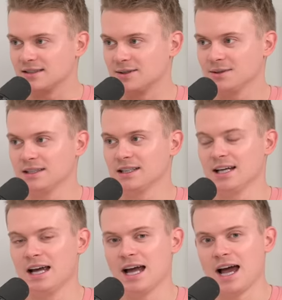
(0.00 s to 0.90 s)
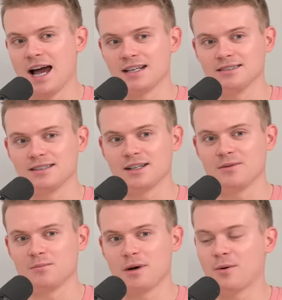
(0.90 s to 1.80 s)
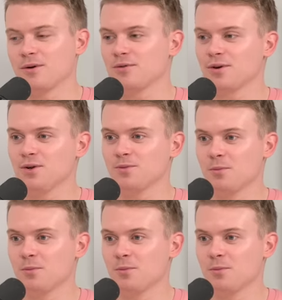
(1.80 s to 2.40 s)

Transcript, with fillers: to, and um, power through.